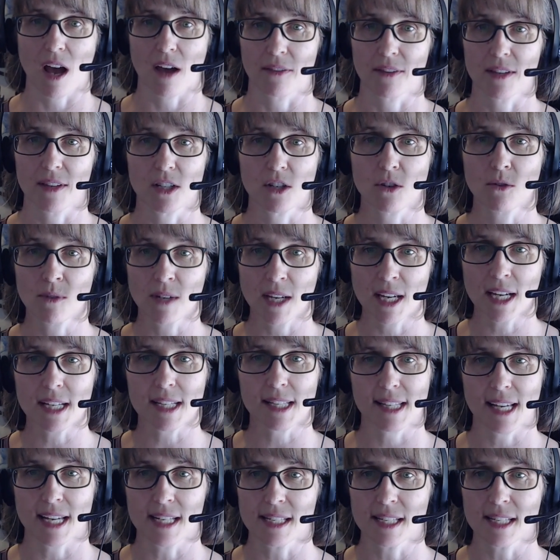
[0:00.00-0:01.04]
uh, these unique
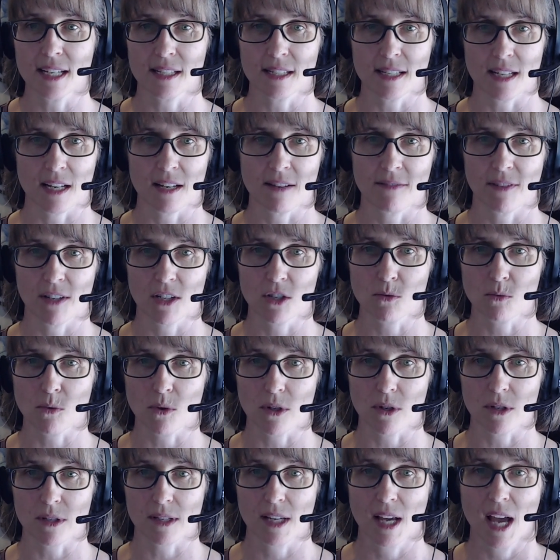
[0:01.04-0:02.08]
sentient
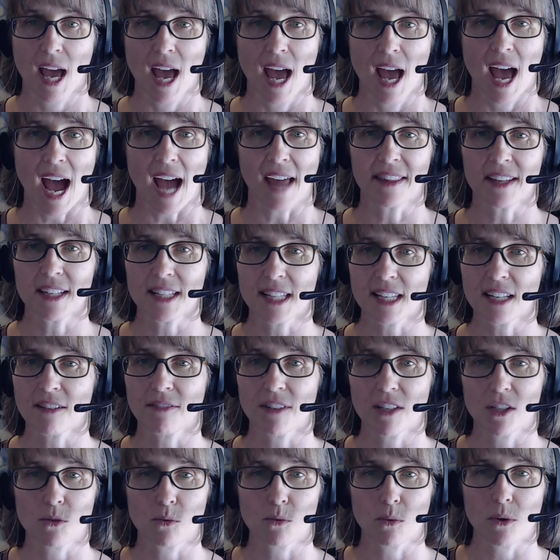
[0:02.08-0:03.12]
individuals. And these
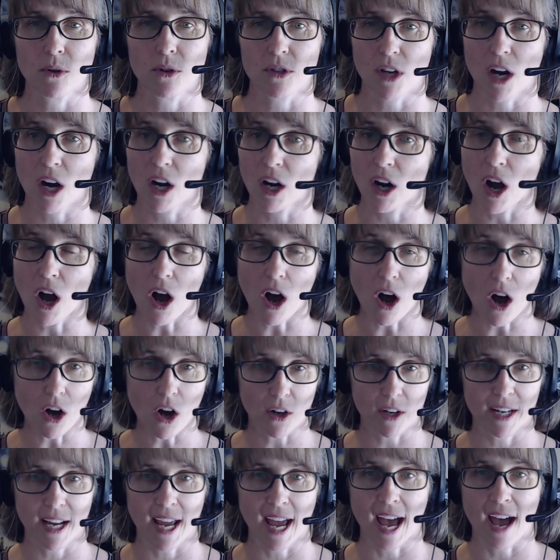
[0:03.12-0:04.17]
individuals are all
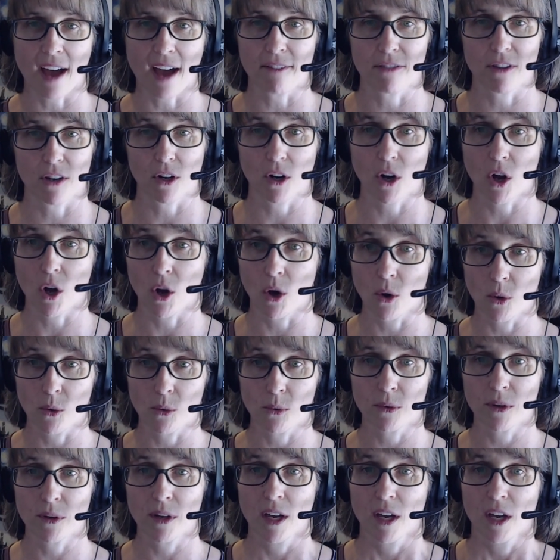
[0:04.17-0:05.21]
going to have their
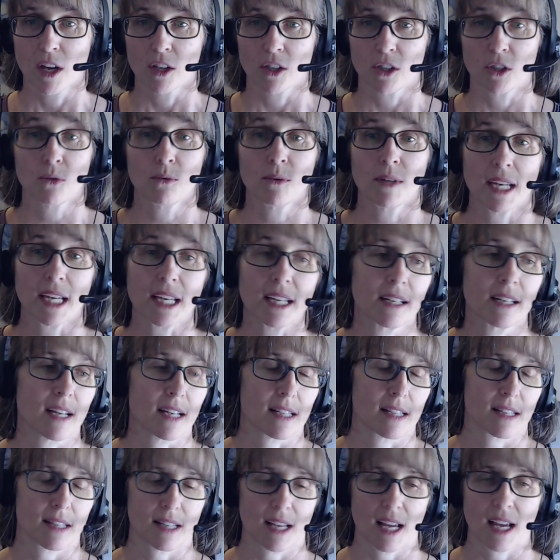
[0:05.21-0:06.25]
own
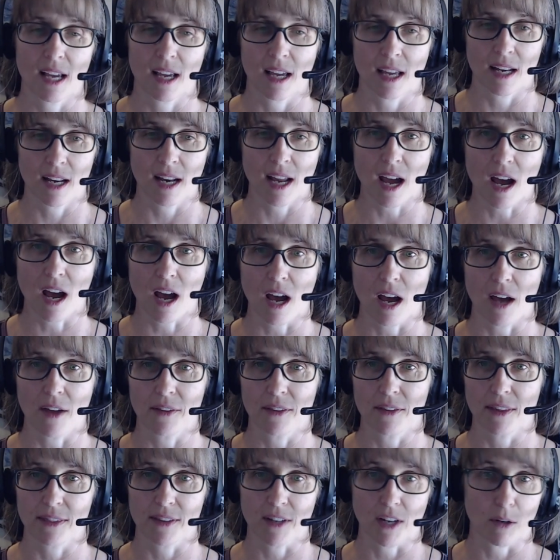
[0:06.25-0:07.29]
uniqueness in uh,
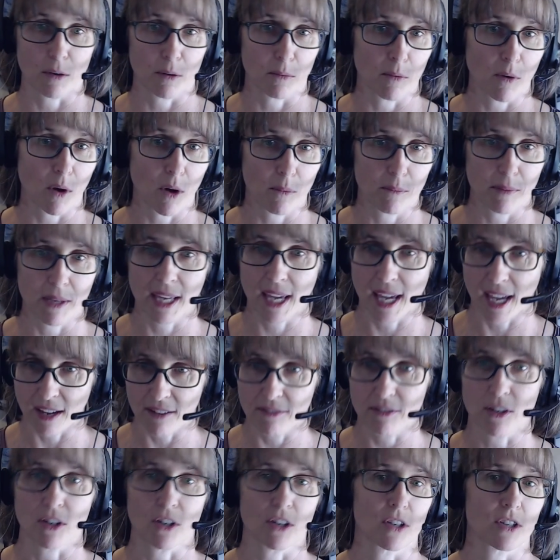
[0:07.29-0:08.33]
their
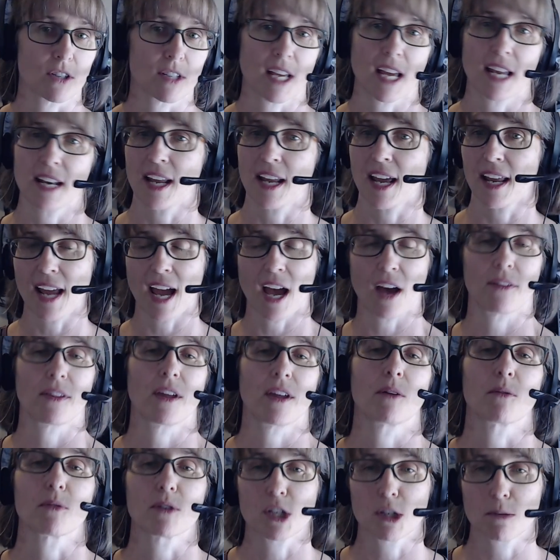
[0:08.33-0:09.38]
behaviors and, and how
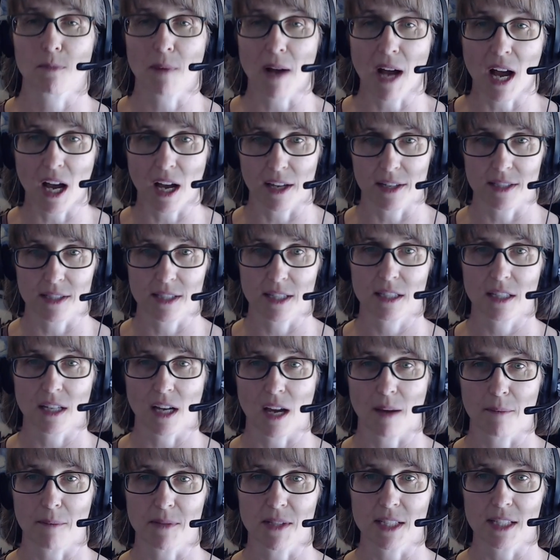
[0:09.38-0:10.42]
they respond to,
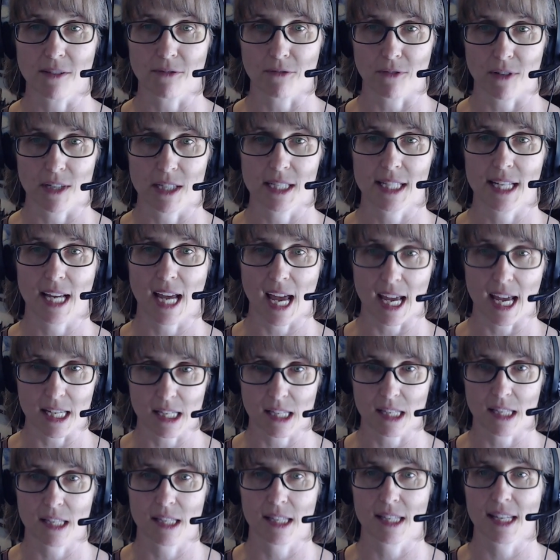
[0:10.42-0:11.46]
um, to different
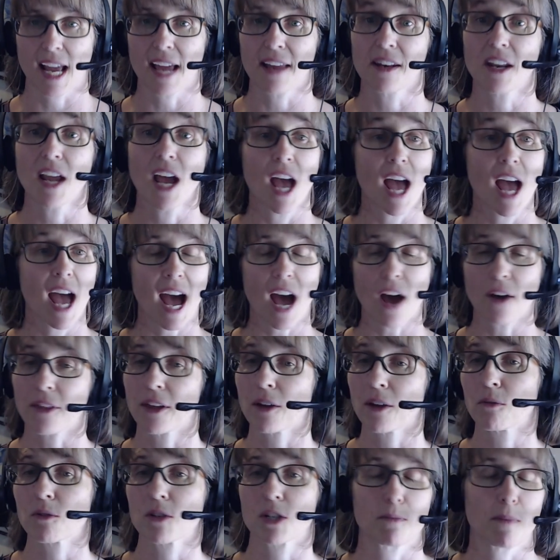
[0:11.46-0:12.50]
tests. And how
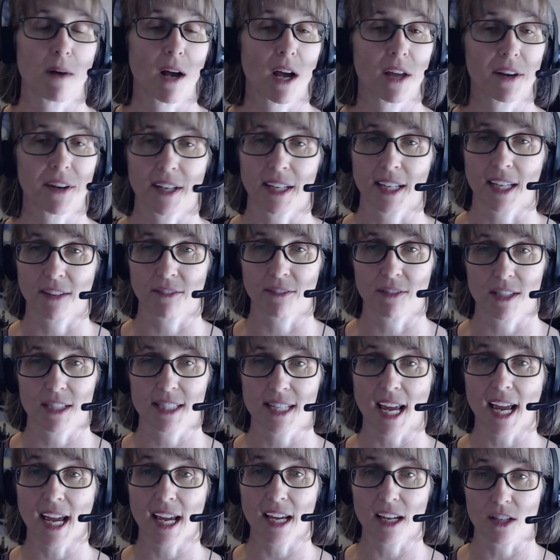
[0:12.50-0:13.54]
they respond on a given
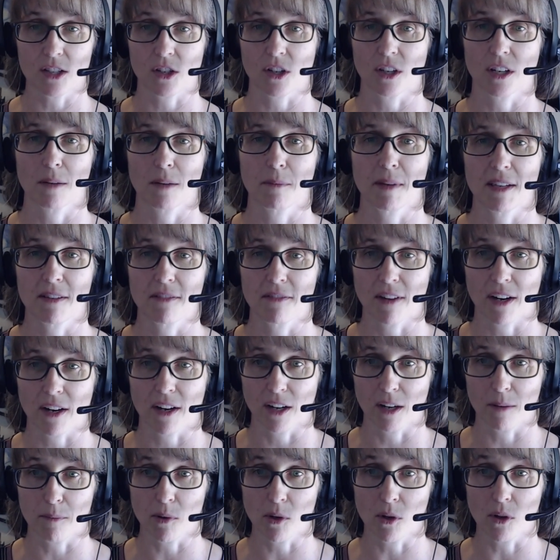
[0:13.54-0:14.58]
day is going to be
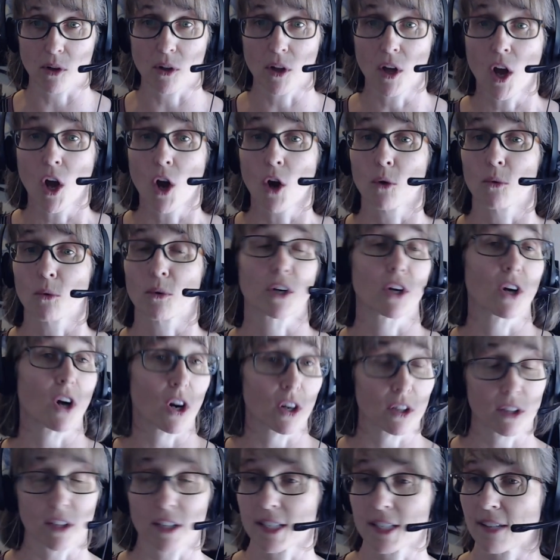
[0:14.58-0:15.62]
variable,
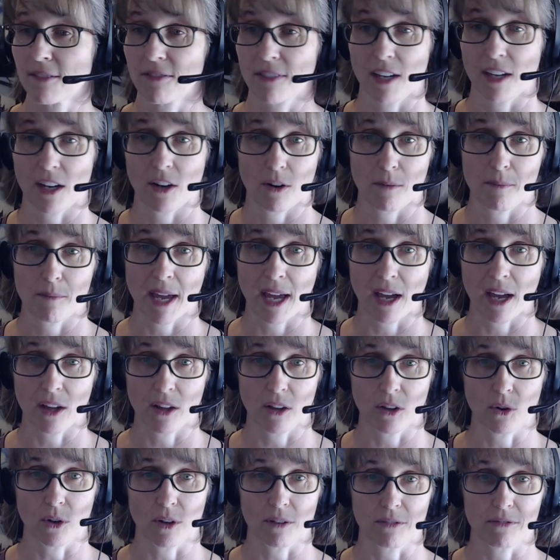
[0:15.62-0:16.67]
regardless if they are a male
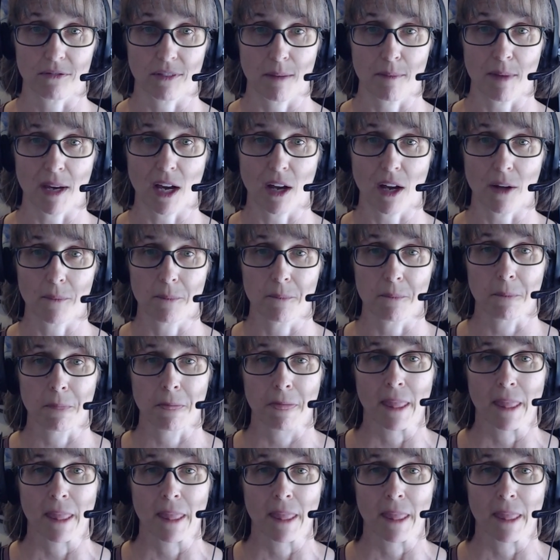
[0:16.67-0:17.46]
or a female.